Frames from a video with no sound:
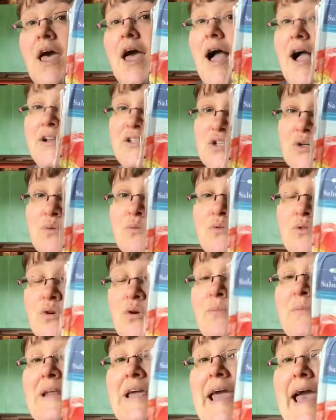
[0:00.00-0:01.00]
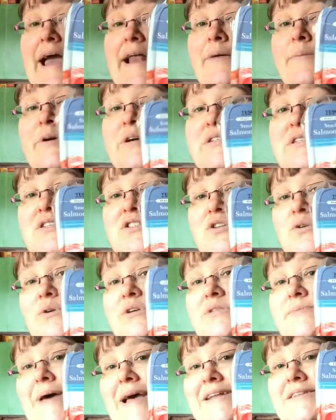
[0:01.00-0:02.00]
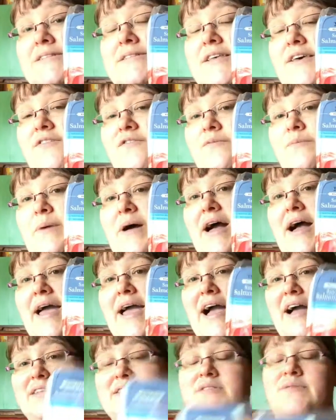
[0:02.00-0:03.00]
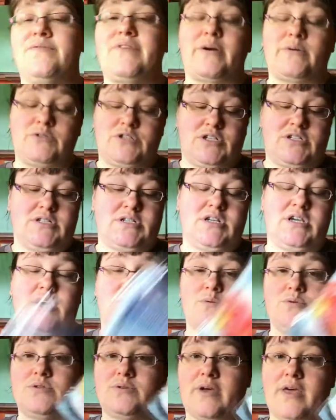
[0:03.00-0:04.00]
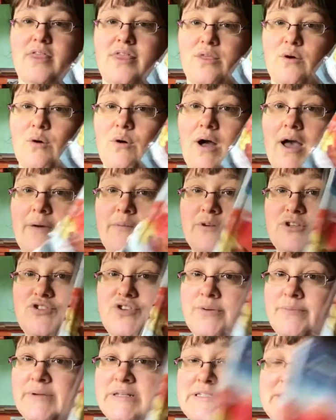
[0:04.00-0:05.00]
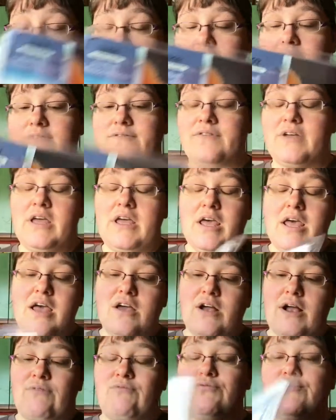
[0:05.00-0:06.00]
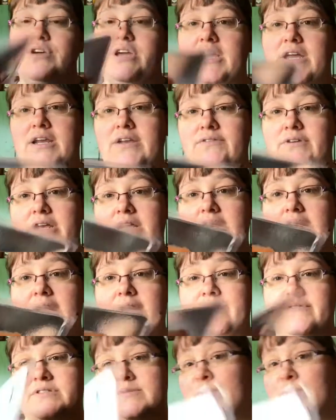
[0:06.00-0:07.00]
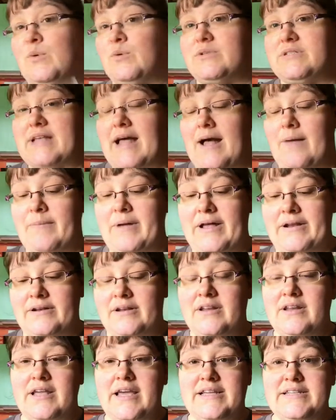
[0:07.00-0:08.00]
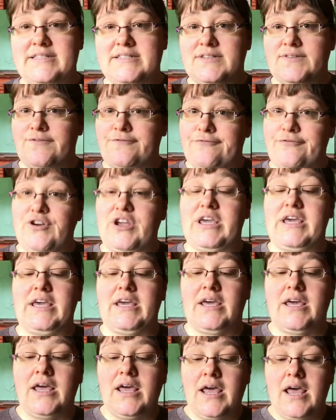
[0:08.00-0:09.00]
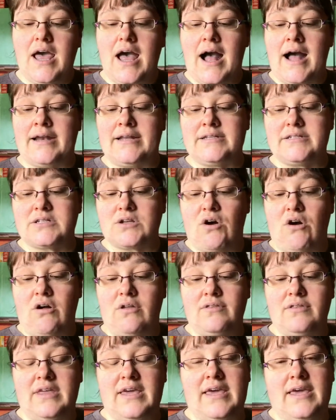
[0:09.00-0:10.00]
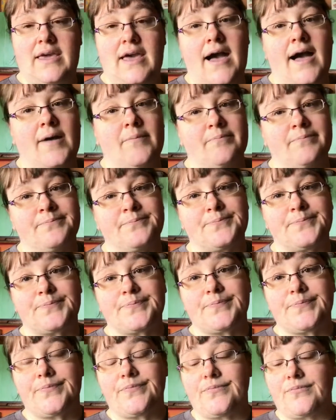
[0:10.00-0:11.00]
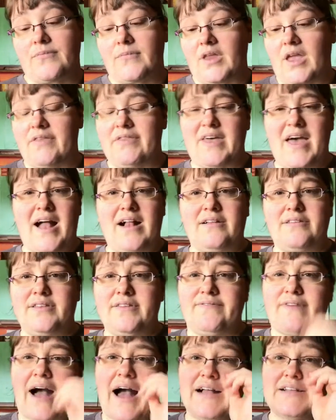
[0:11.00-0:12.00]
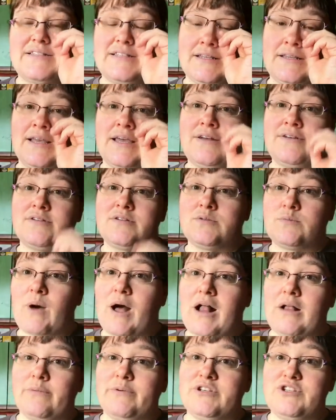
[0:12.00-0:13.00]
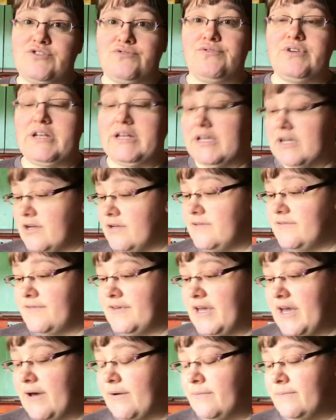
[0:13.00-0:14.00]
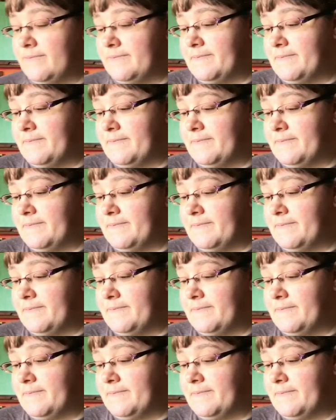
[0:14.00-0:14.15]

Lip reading: I don't normally get it because it's so expensive, but I had some vouchers to use, so I thought I would treat myself. I really love smoked salmon. It's free, and it's got the healthy fats in there as well, which are really good for you.